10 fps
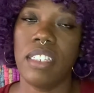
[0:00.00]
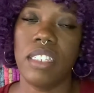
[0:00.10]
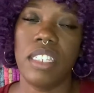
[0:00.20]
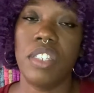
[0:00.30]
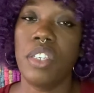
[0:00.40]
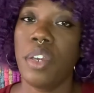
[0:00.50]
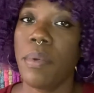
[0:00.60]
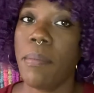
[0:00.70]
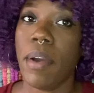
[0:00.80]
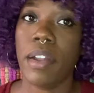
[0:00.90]
just the
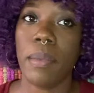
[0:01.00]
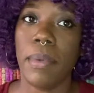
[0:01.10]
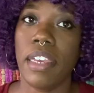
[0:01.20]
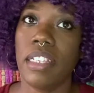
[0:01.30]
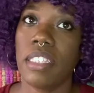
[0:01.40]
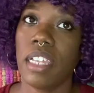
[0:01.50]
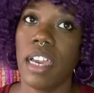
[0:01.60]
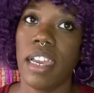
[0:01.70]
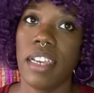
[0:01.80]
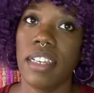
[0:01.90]
human part of me is
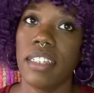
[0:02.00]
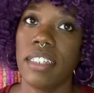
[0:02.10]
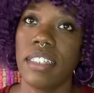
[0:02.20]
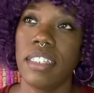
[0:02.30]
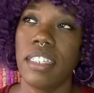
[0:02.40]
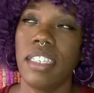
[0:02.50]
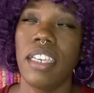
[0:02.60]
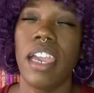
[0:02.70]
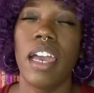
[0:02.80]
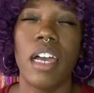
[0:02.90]
like,
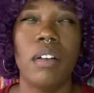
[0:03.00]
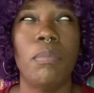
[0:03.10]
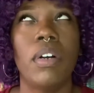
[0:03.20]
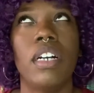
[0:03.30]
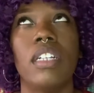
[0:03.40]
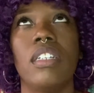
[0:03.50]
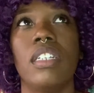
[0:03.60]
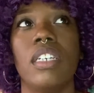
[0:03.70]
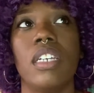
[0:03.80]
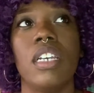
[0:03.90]
yeah, but
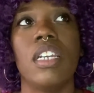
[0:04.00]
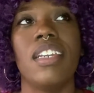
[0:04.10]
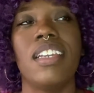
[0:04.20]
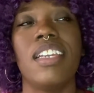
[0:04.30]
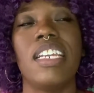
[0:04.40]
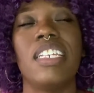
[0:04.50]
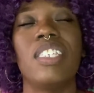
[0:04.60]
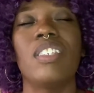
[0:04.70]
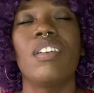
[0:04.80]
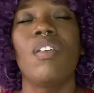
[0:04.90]
it's
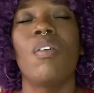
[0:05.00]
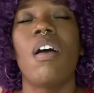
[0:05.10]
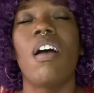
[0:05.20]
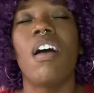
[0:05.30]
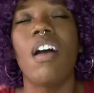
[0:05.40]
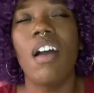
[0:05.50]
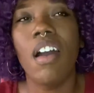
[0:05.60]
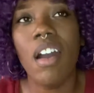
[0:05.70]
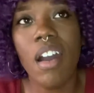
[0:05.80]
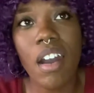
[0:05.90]
so
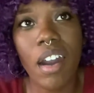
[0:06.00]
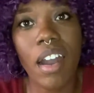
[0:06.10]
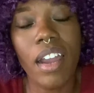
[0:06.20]
hard.